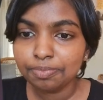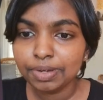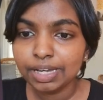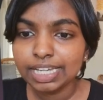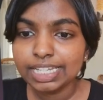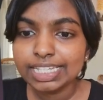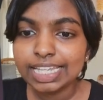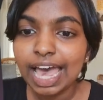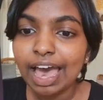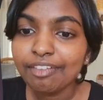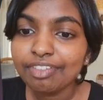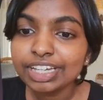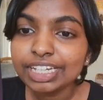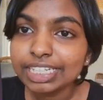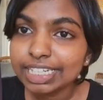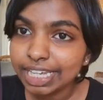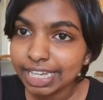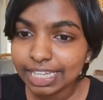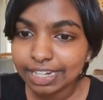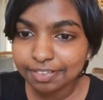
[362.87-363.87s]
is having a
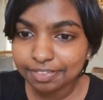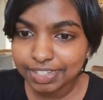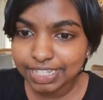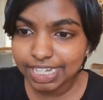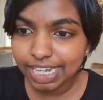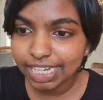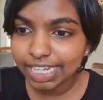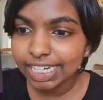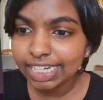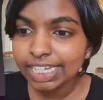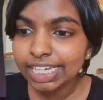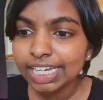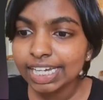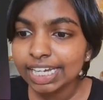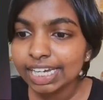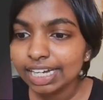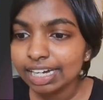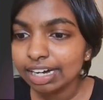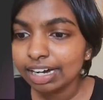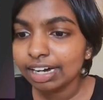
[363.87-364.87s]
negative sign,
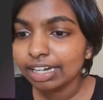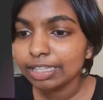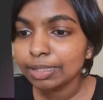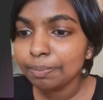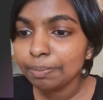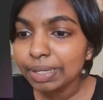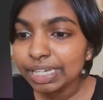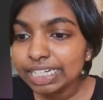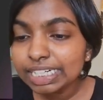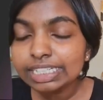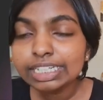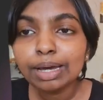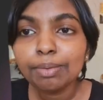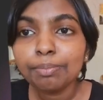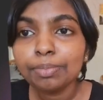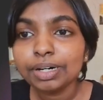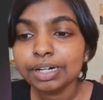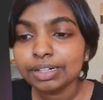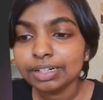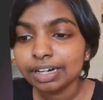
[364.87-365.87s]
the bigger
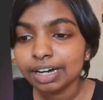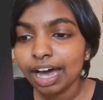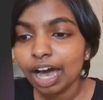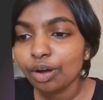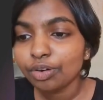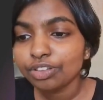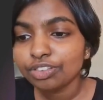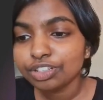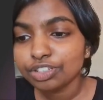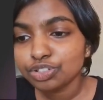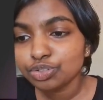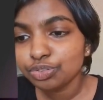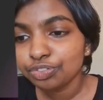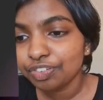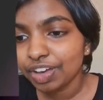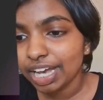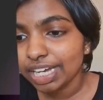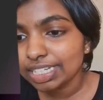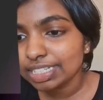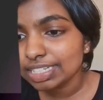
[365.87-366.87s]
number out of the two
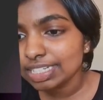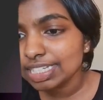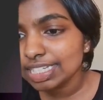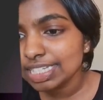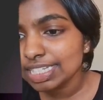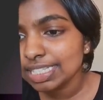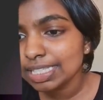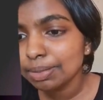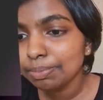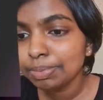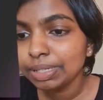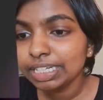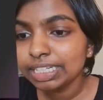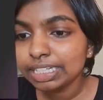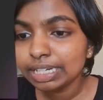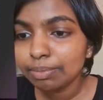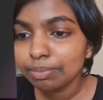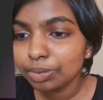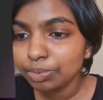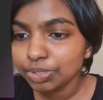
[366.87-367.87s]
factors, the bigger
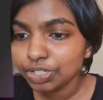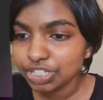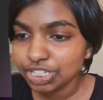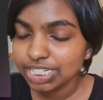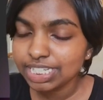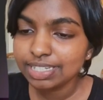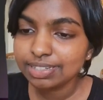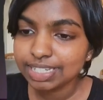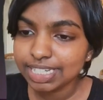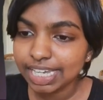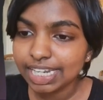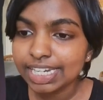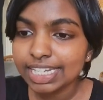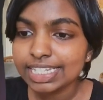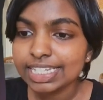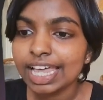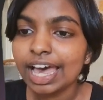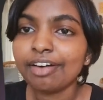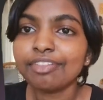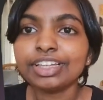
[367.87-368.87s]
number, which is 10,
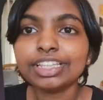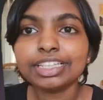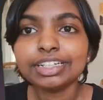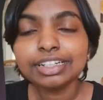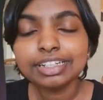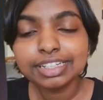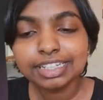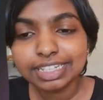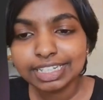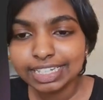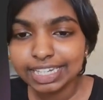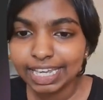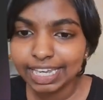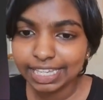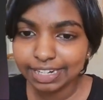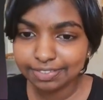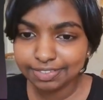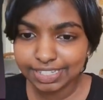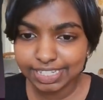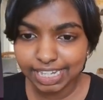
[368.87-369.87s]
is having the
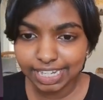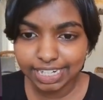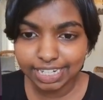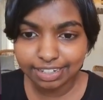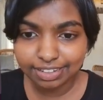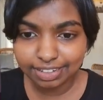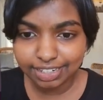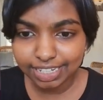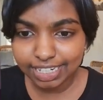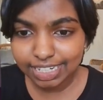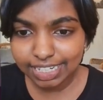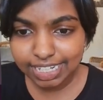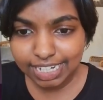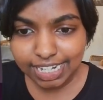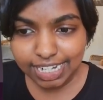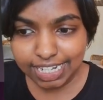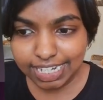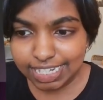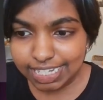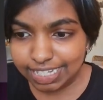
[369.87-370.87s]
negative sign, right?
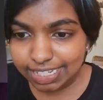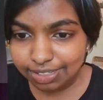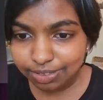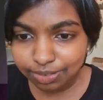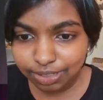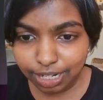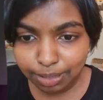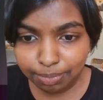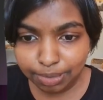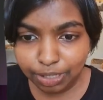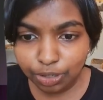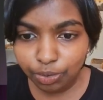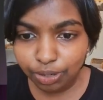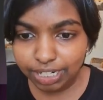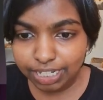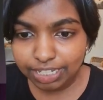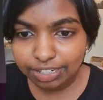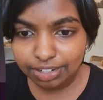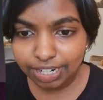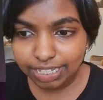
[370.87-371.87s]
So let me go
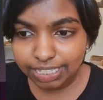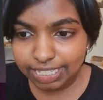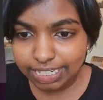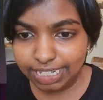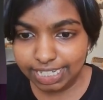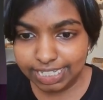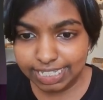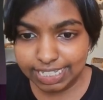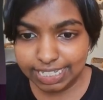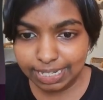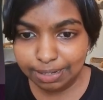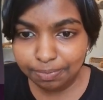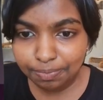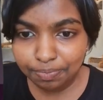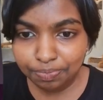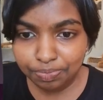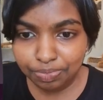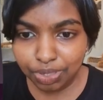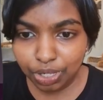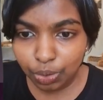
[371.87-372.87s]
ahead and write the next step,
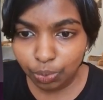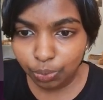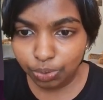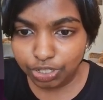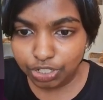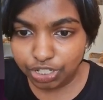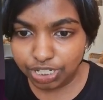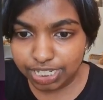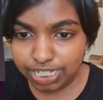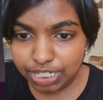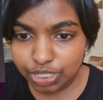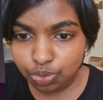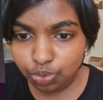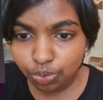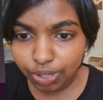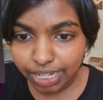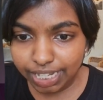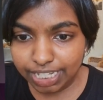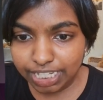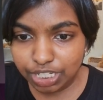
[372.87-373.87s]
which is
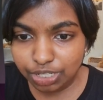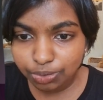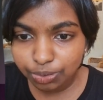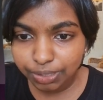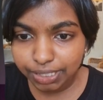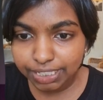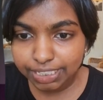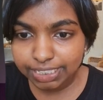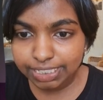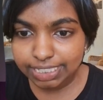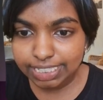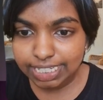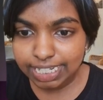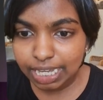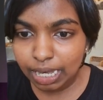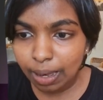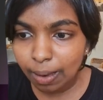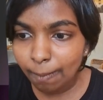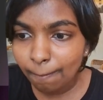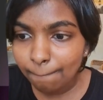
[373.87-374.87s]
2x squared
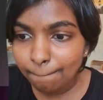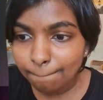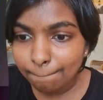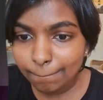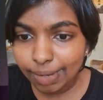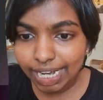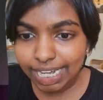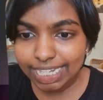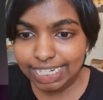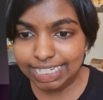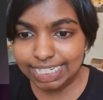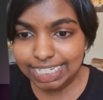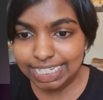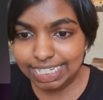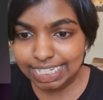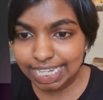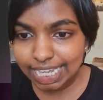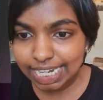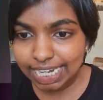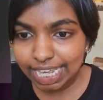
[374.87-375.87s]
minus
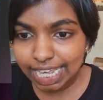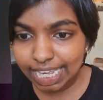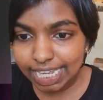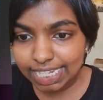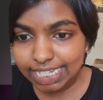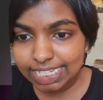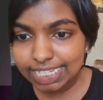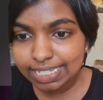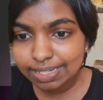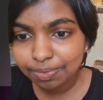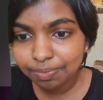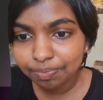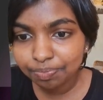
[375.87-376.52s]
10x